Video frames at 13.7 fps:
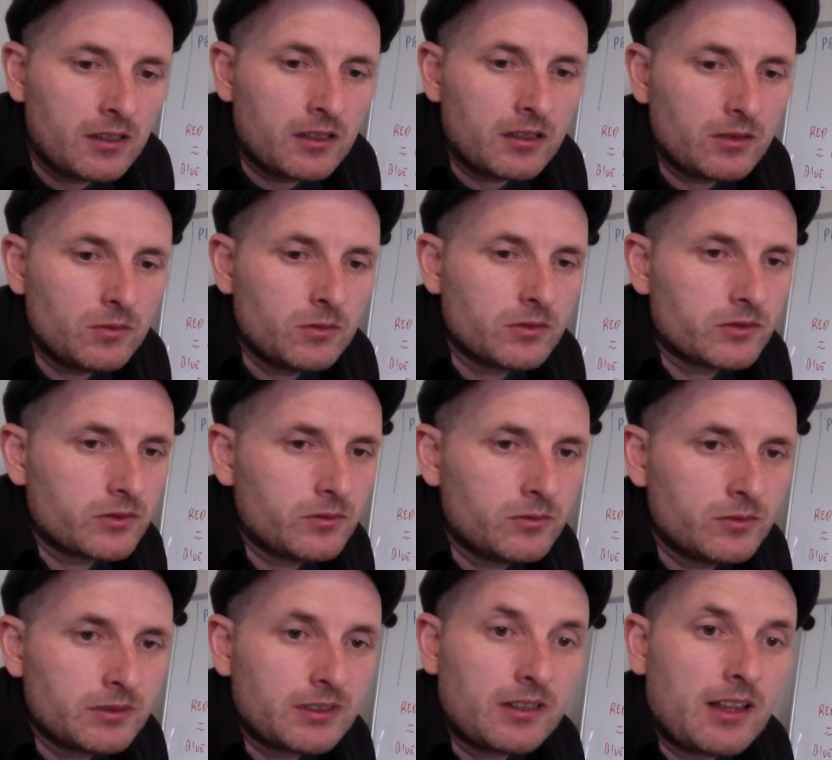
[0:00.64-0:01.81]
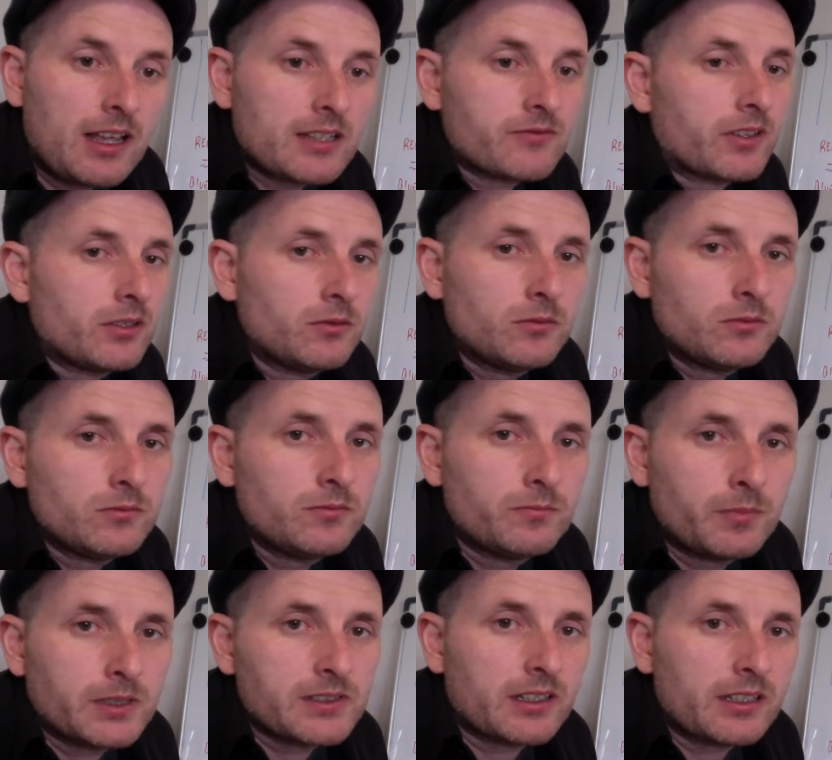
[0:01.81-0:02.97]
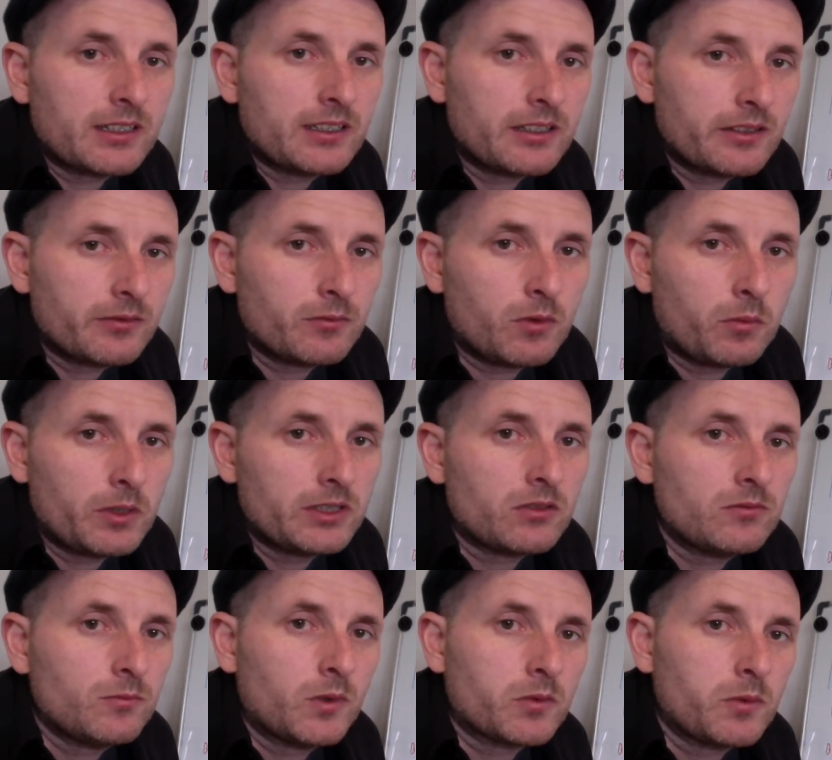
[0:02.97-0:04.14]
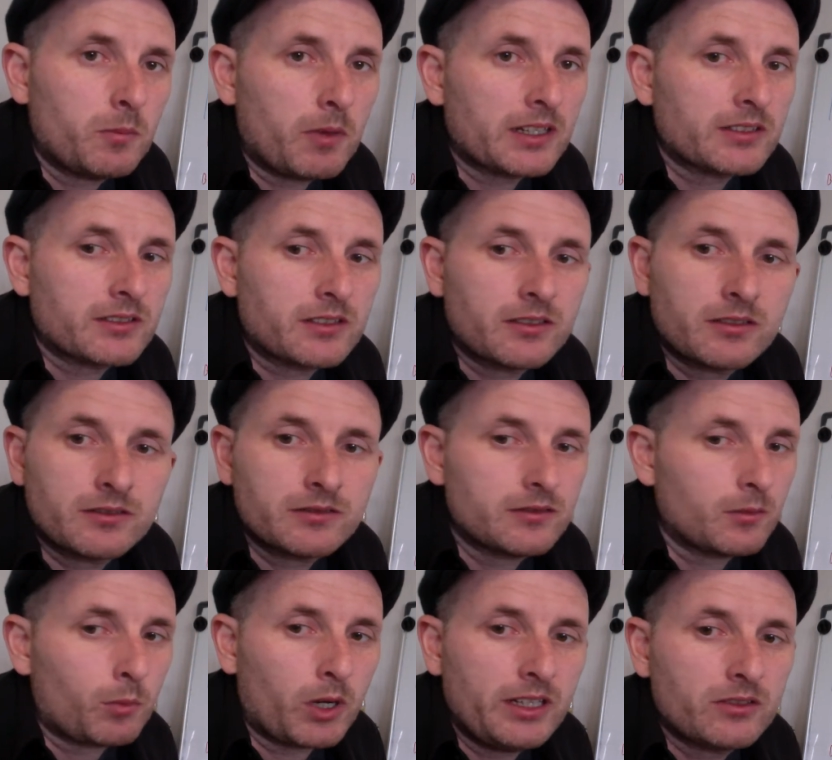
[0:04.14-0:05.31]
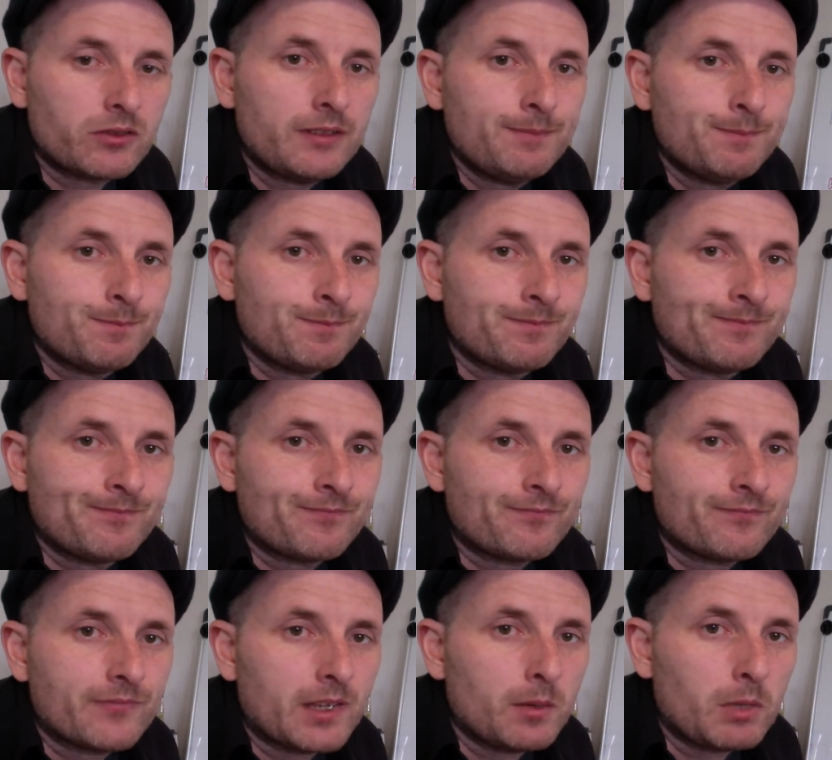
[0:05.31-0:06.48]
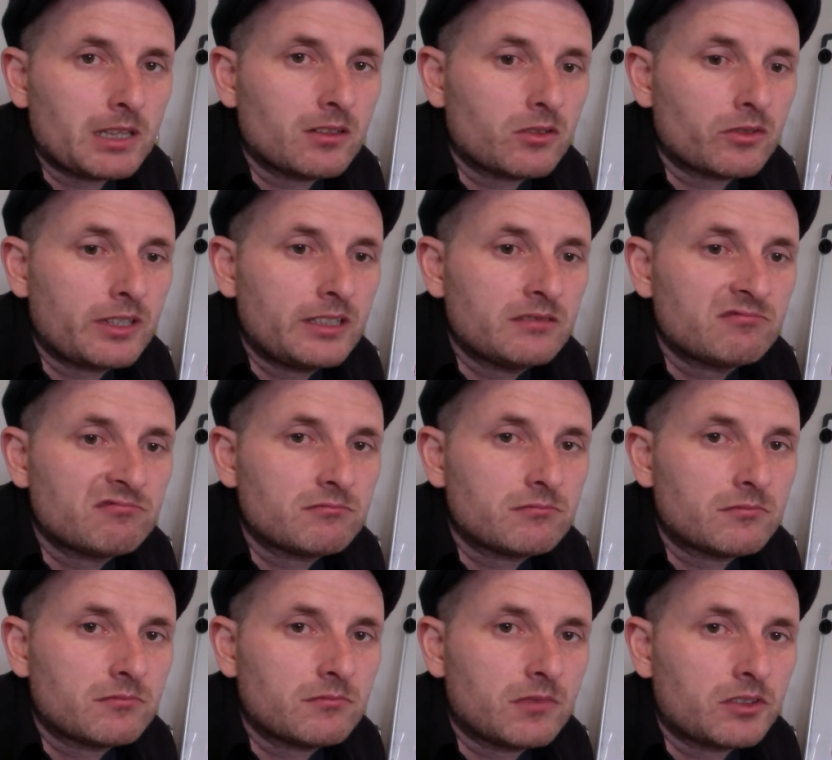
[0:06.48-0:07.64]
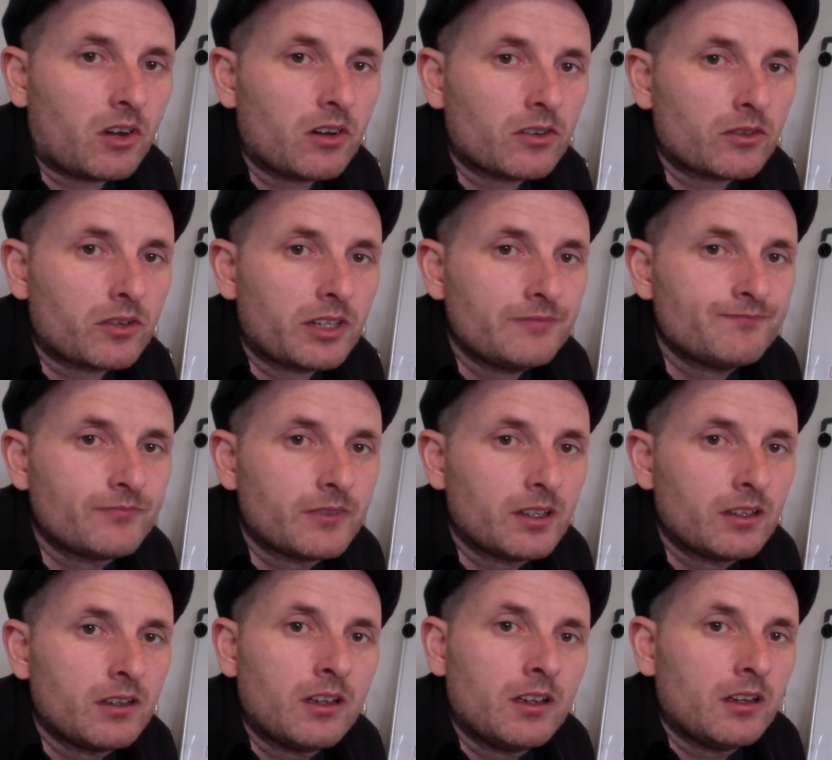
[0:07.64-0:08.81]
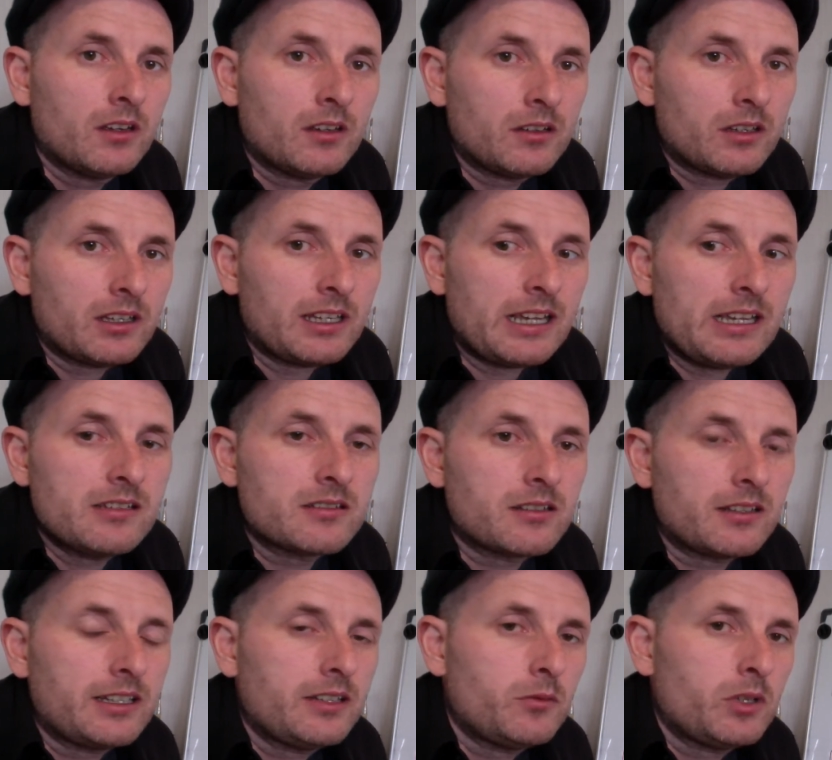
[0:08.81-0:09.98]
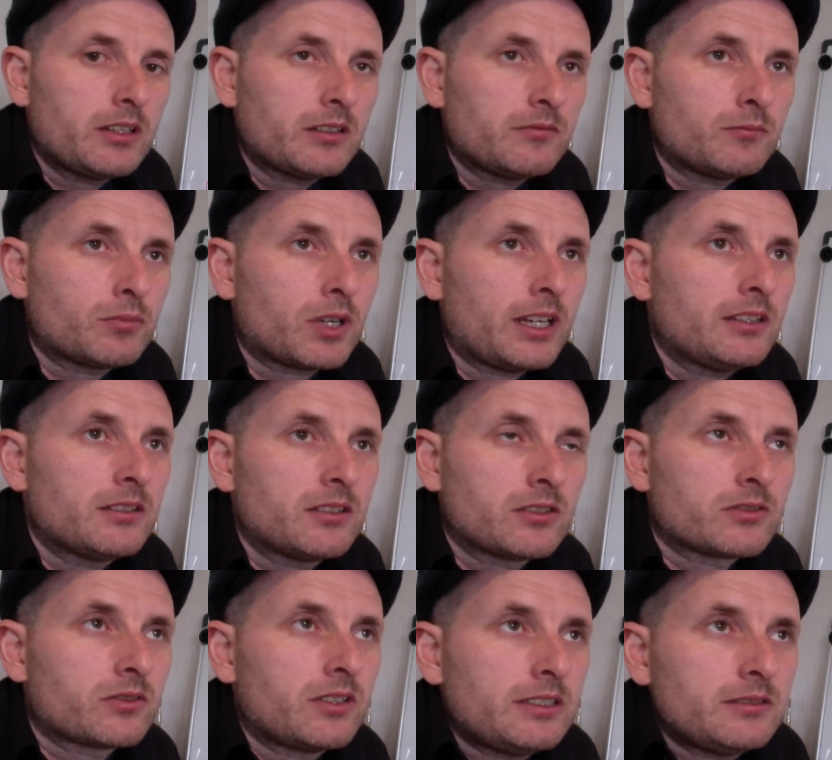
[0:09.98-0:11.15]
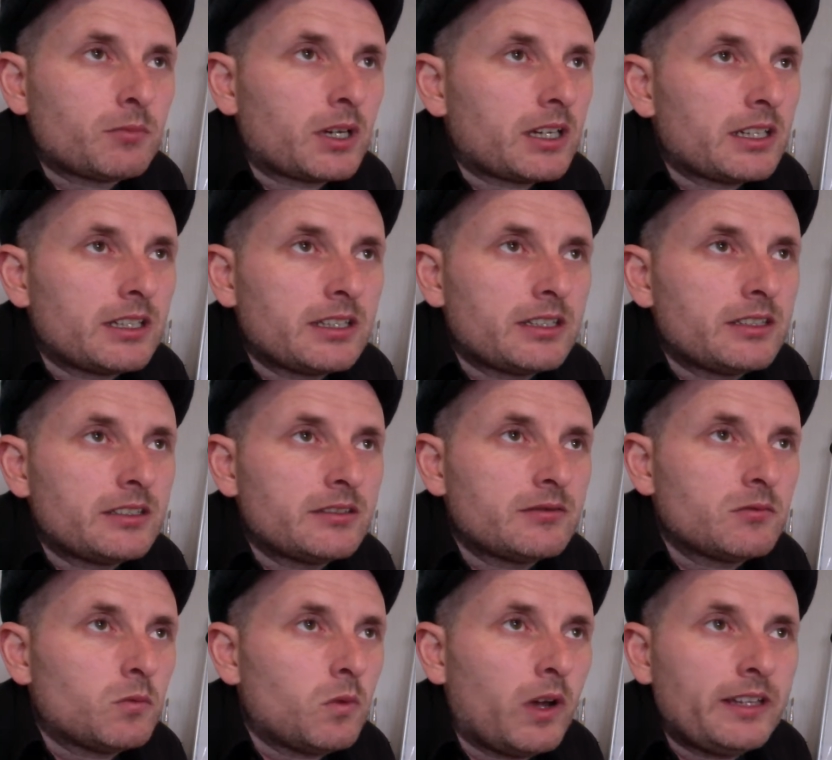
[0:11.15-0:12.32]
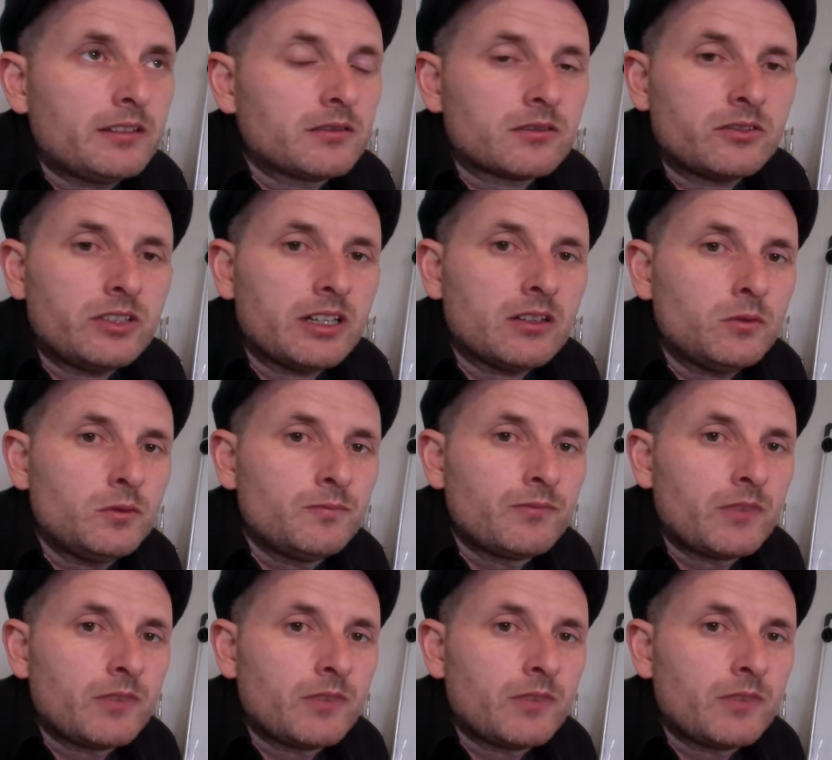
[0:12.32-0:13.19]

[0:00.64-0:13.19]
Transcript: Hello, so in the last video, basically what we done was we mixed bright green, a middle green, dark green. Easily we could brighten the green by white or yellow,